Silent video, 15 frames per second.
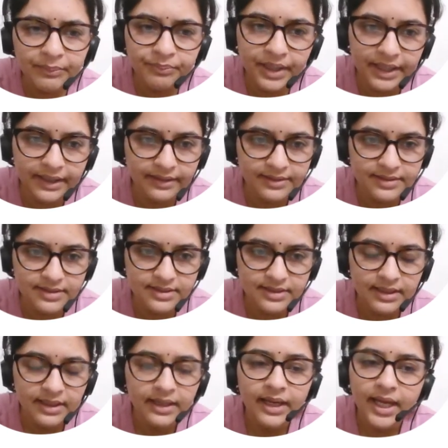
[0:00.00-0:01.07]
practices,
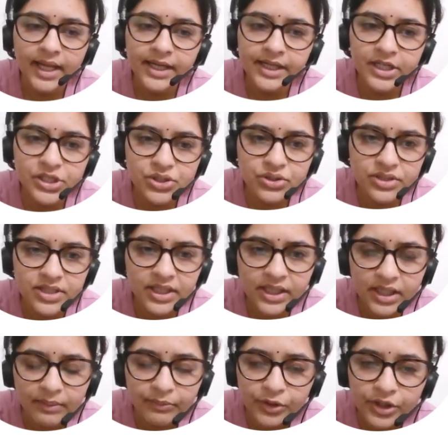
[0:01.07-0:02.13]
and it ensures that
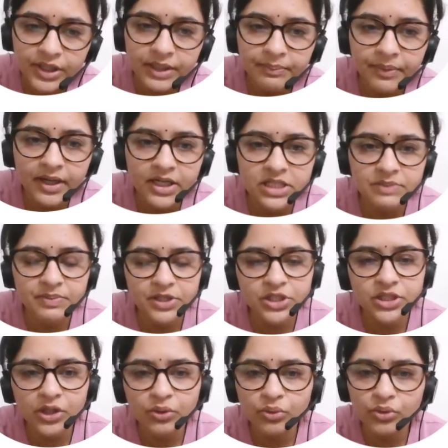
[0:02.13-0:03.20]
community
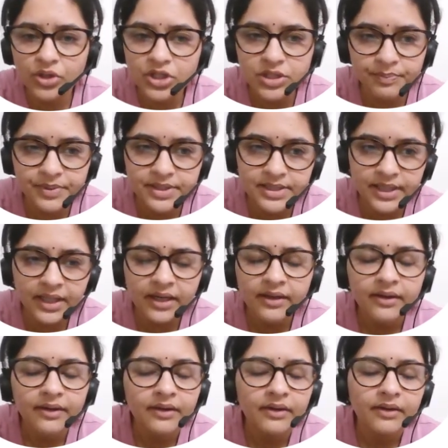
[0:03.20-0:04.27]
participation and ownership is there,
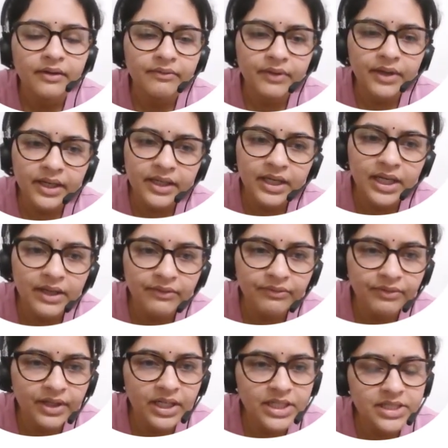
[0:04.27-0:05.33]
where
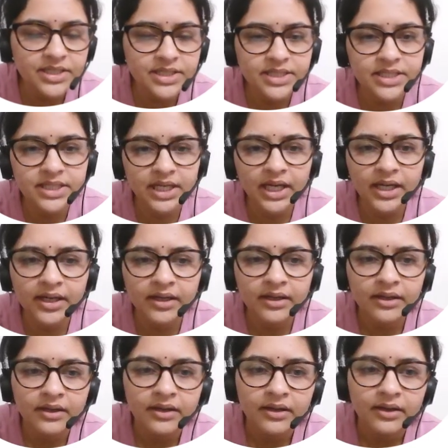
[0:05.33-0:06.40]
villagers take
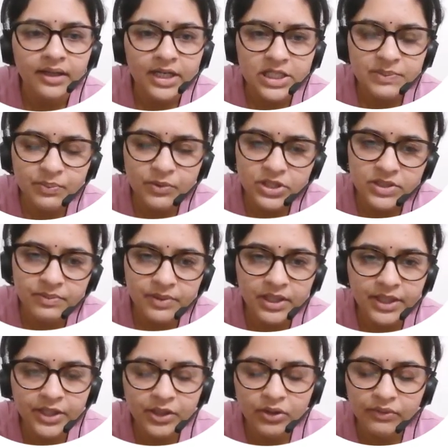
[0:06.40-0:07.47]

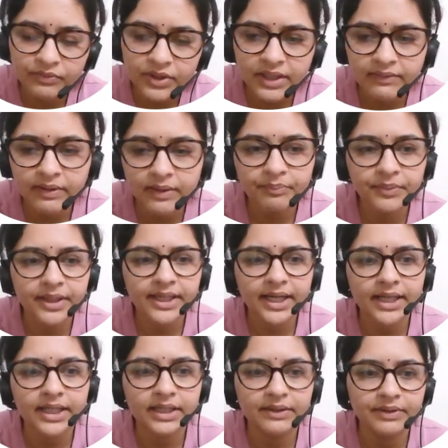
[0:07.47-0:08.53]
responsibility of the development
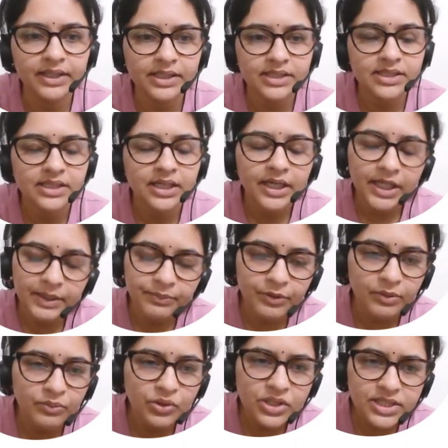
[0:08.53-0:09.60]
activities. It
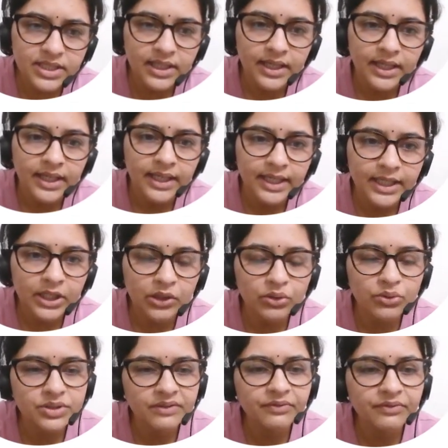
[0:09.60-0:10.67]
promotes
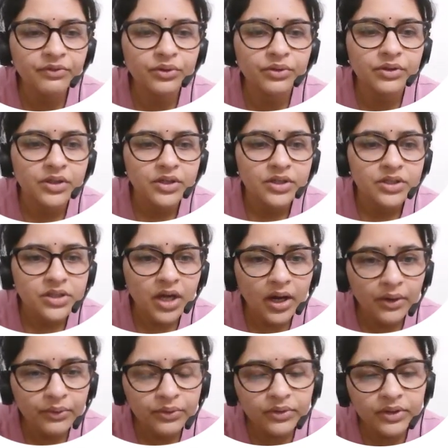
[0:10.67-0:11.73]
inclusive growth. So,
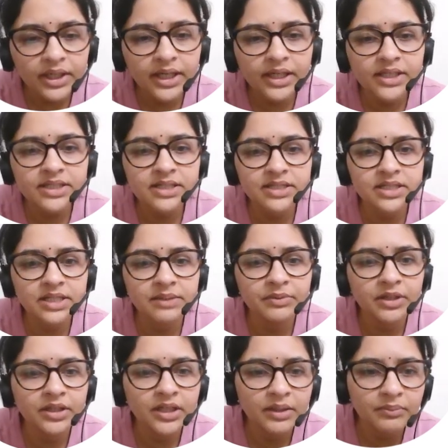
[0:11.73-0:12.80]
how to create a
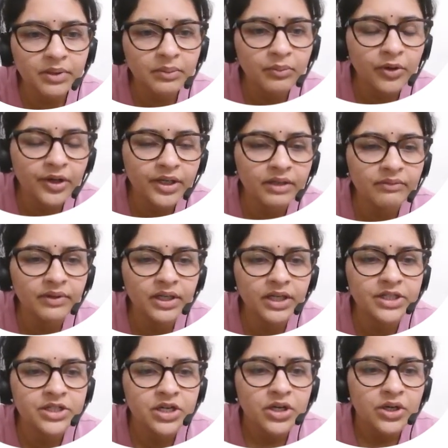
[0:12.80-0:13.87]
sustainable model
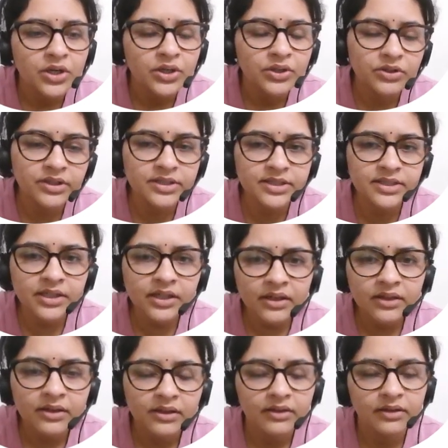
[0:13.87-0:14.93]
village? So,
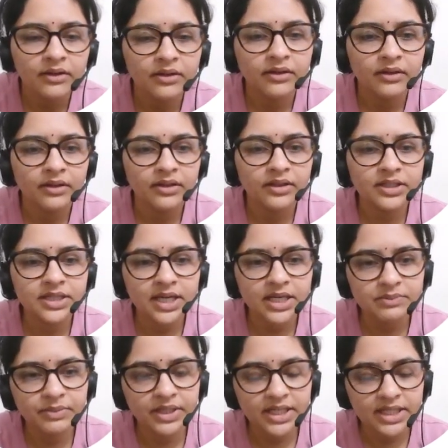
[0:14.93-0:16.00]
this has
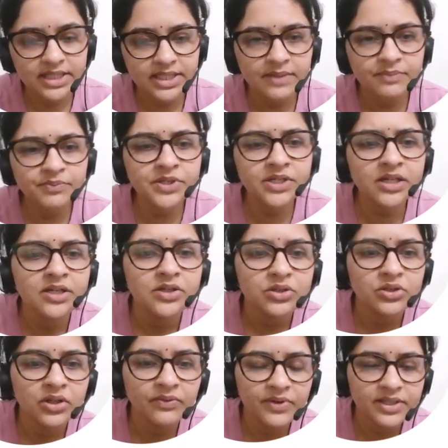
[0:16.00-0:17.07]
many steps.
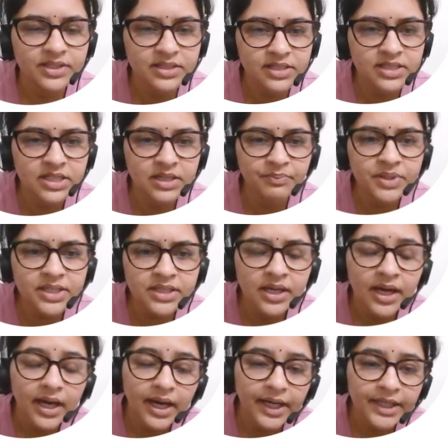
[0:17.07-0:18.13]
So the first step is
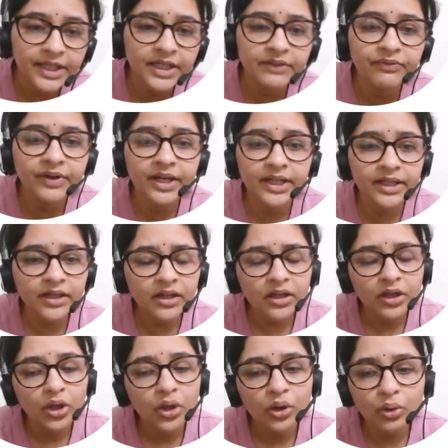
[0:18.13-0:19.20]
identifying the
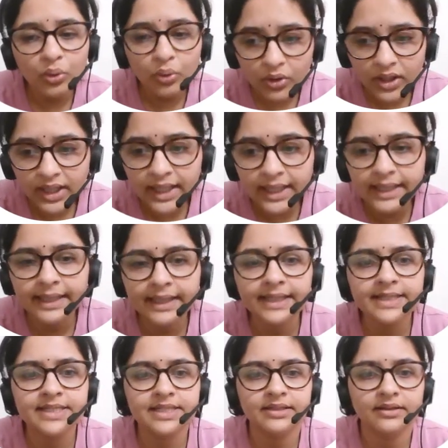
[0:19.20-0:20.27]
local
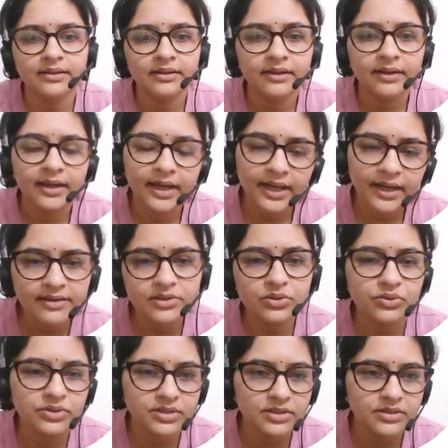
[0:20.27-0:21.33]
needs and
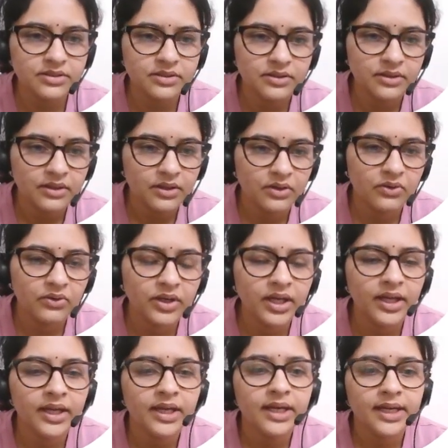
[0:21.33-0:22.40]
resources.
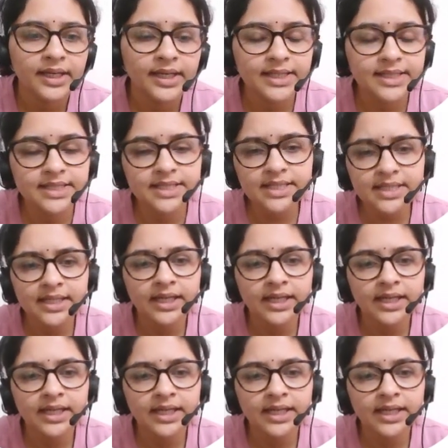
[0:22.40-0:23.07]
Okay. Next is